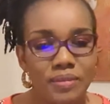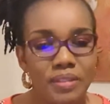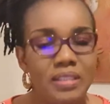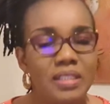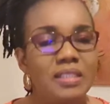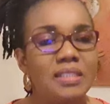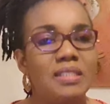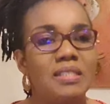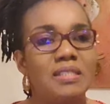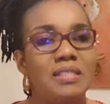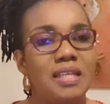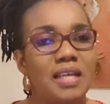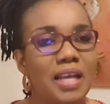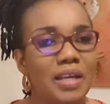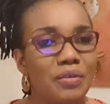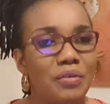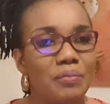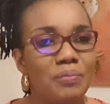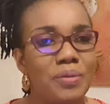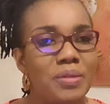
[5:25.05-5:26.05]
This is the
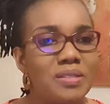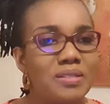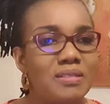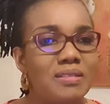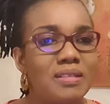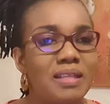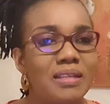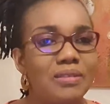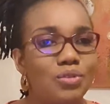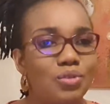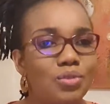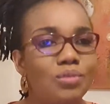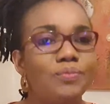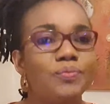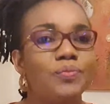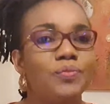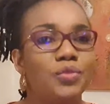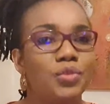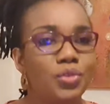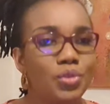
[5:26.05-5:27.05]
kind of person that
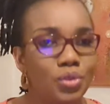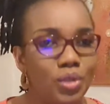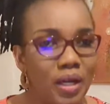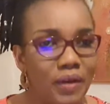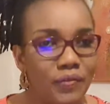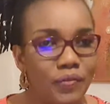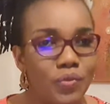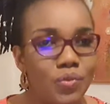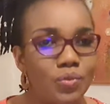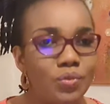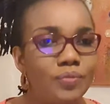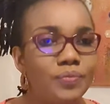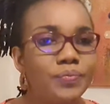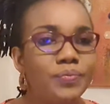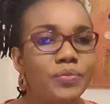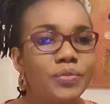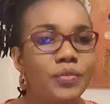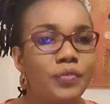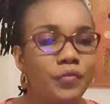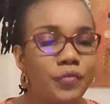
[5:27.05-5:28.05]
you have to
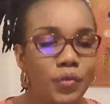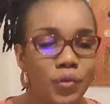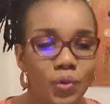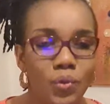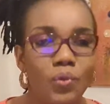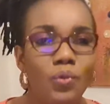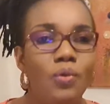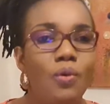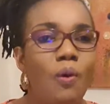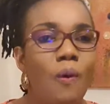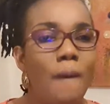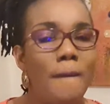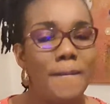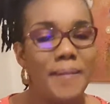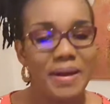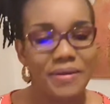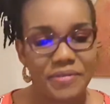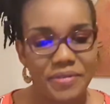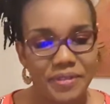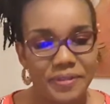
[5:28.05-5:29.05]
follow or
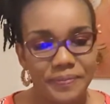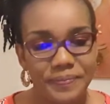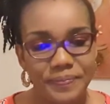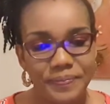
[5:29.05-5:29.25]
marry.